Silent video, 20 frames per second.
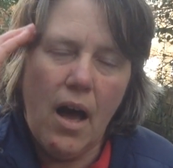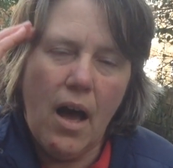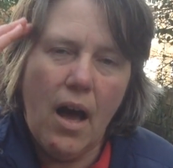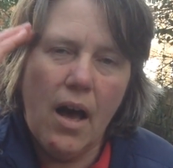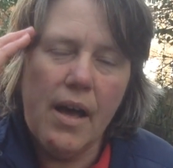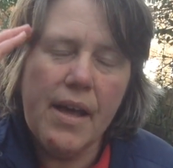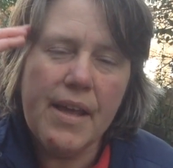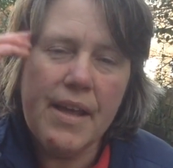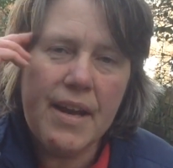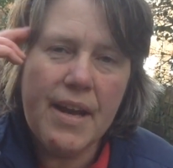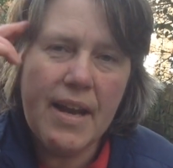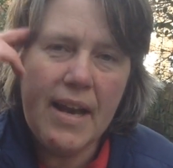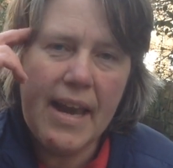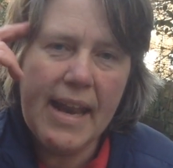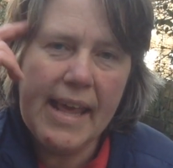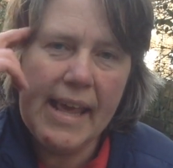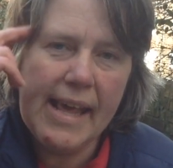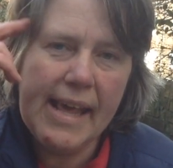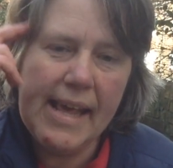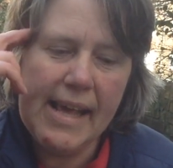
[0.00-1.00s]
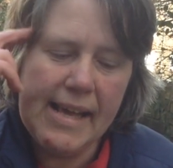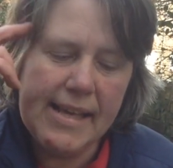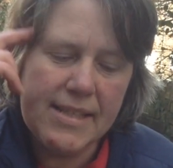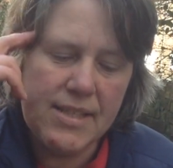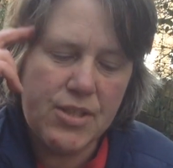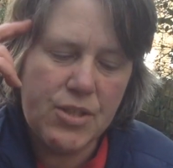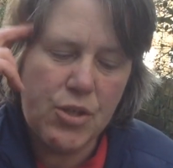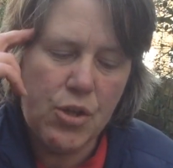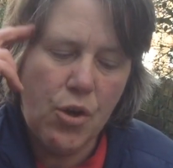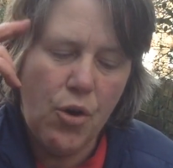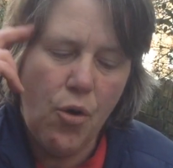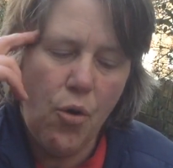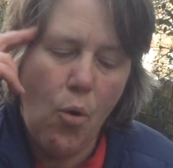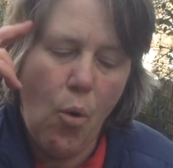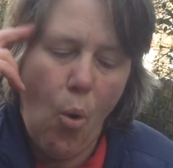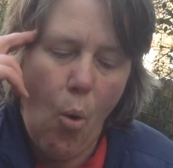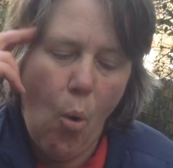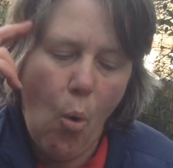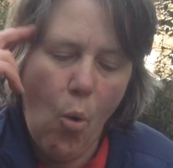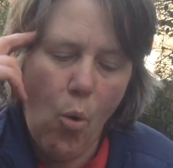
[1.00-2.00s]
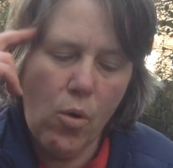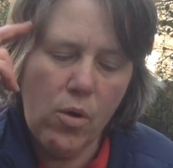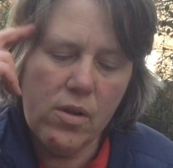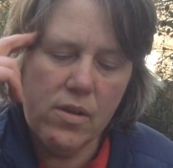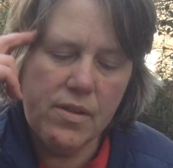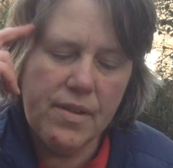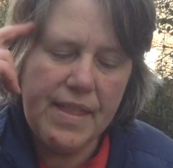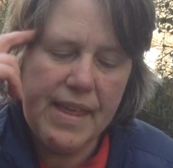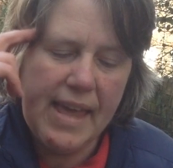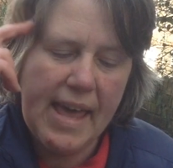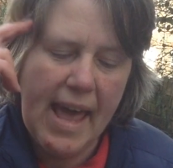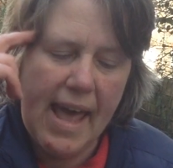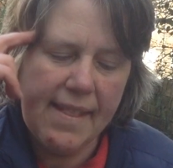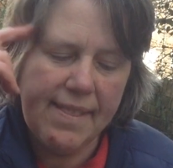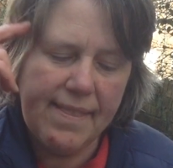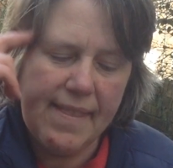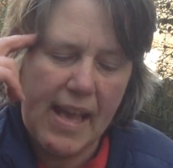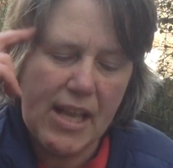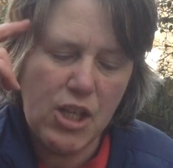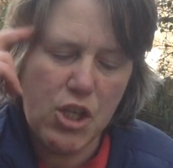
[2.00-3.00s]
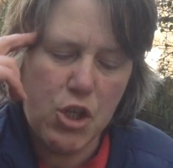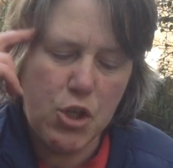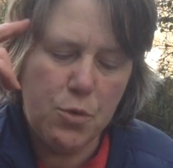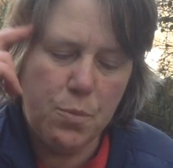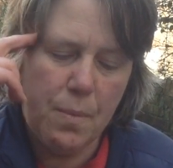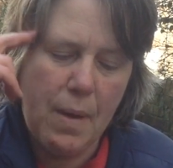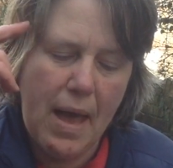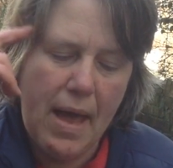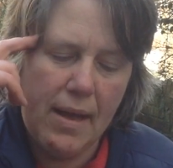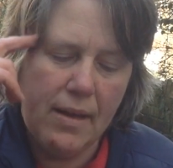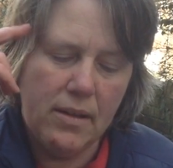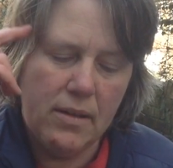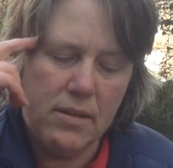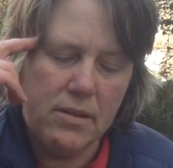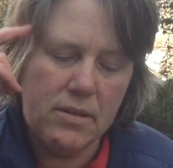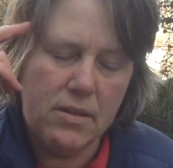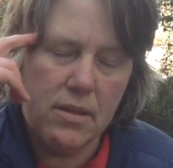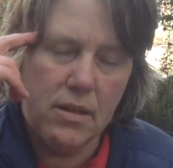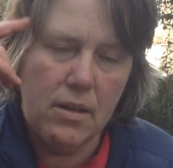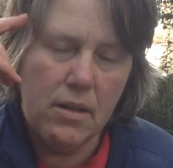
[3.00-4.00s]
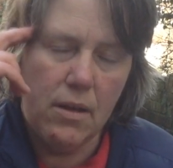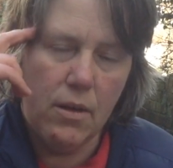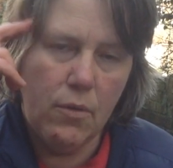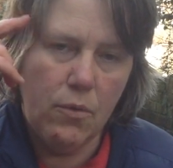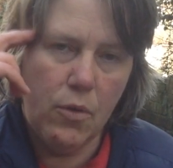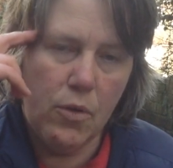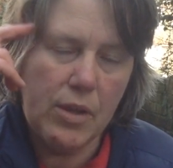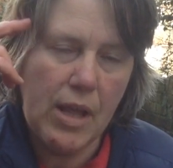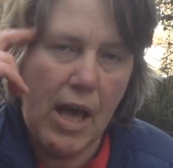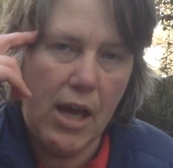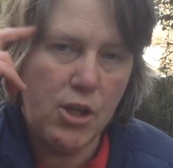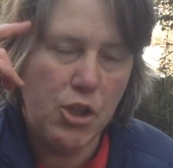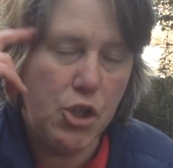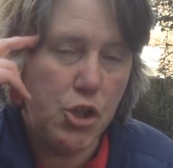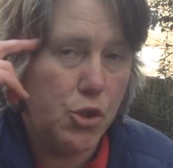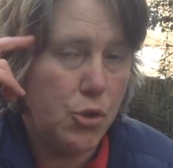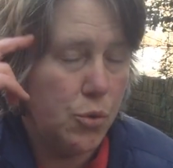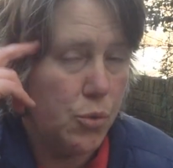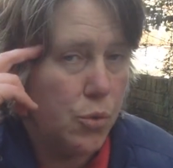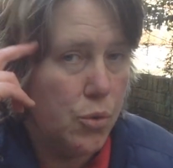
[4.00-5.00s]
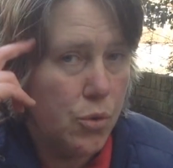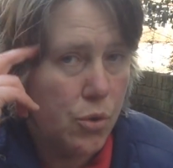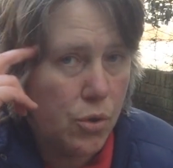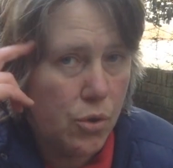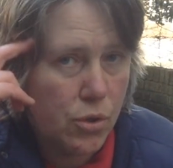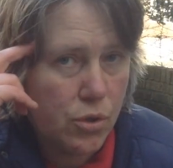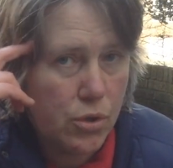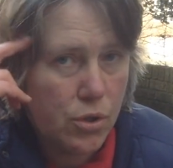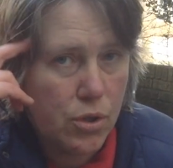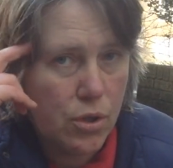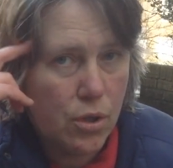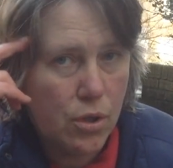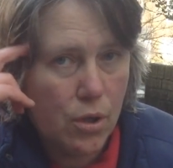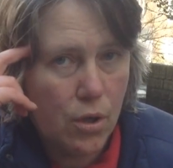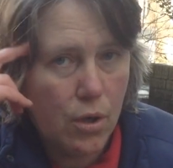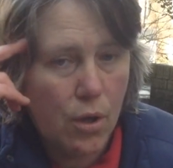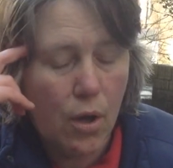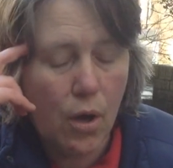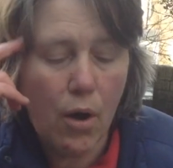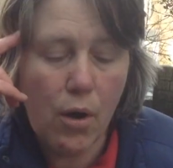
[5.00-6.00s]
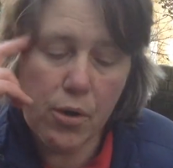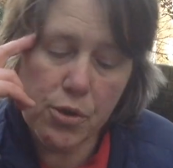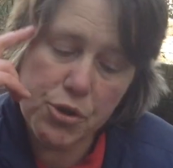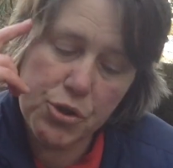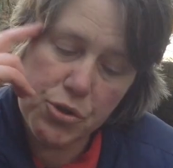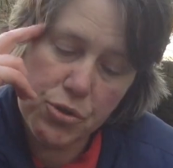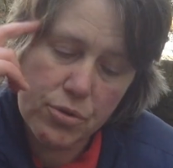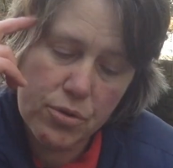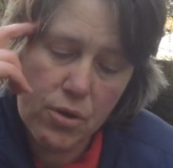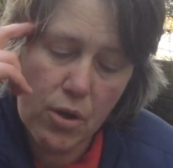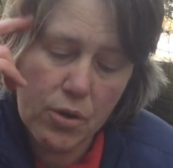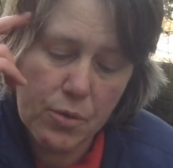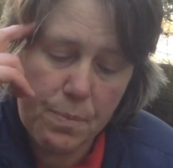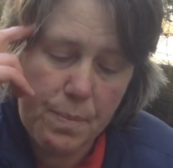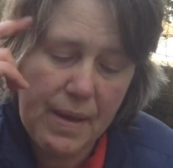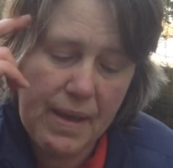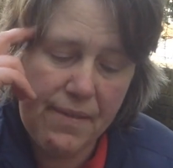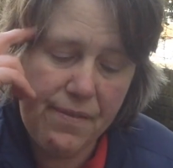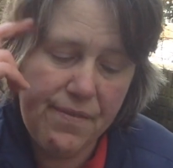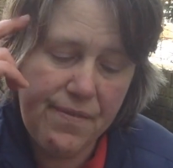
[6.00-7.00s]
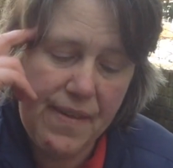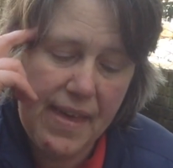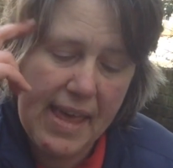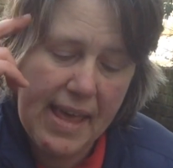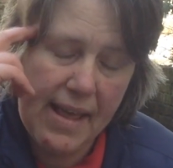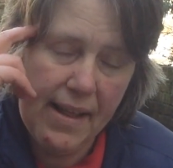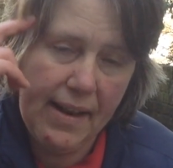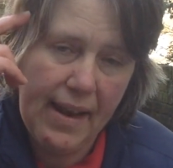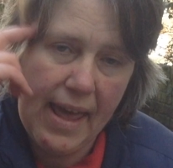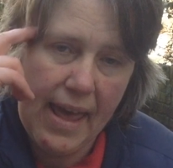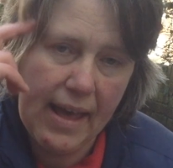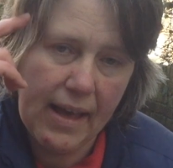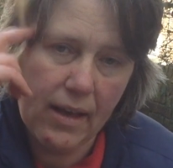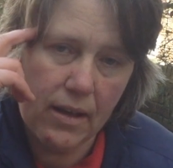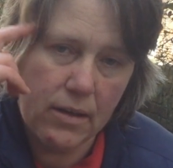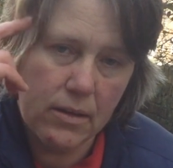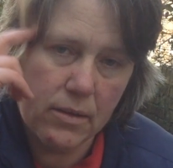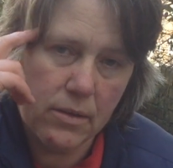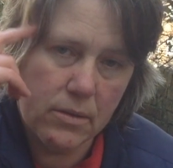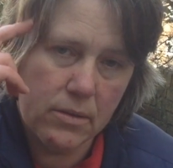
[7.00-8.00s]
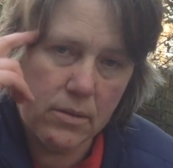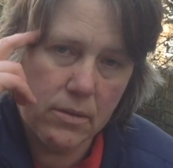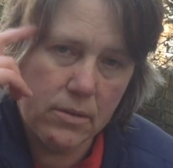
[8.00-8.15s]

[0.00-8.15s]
I release all the attachment what I should or should not be feeling.